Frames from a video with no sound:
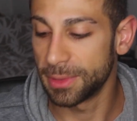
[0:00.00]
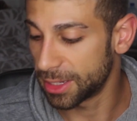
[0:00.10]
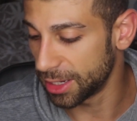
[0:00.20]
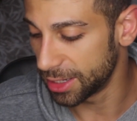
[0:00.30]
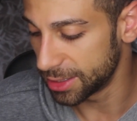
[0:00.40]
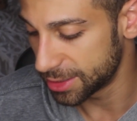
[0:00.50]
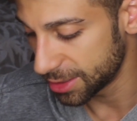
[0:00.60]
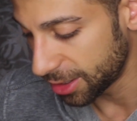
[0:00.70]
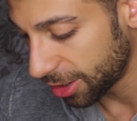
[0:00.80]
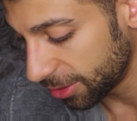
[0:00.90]

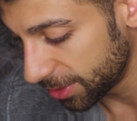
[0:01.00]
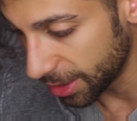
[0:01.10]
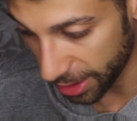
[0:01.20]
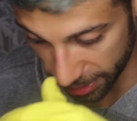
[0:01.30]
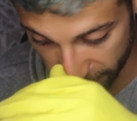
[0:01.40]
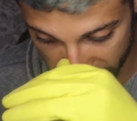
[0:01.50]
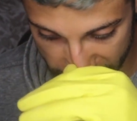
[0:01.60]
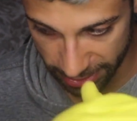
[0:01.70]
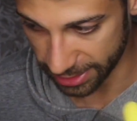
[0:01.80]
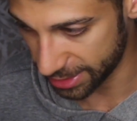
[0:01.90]
because all we got
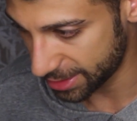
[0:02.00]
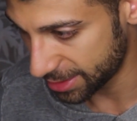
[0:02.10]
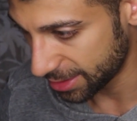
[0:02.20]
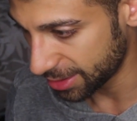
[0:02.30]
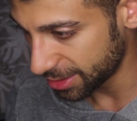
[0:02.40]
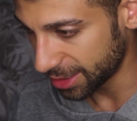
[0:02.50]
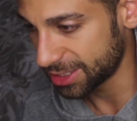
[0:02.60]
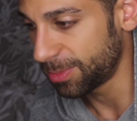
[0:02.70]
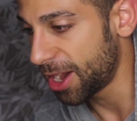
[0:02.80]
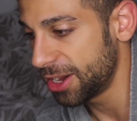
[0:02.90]
was
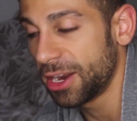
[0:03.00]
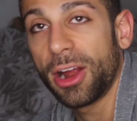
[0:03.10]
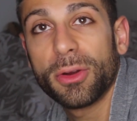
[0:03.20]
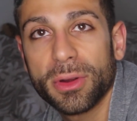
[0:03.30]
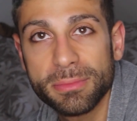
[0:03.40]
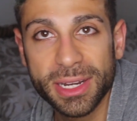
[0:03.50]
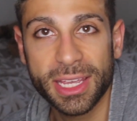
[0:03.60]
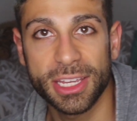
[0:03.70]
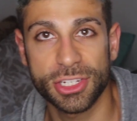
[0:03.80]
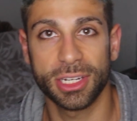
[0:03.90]
expired heartworm
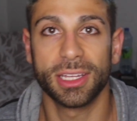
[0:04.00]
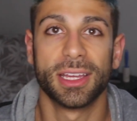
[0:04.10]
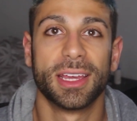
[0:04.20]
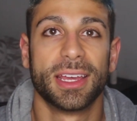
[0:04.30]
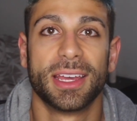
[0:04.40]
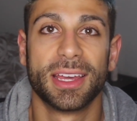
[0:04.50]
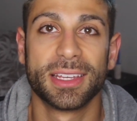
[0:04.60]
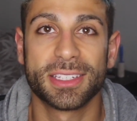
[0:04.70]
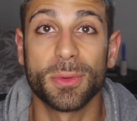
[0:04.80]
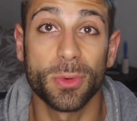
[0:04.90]
medication,
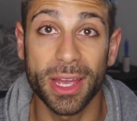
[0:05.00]
some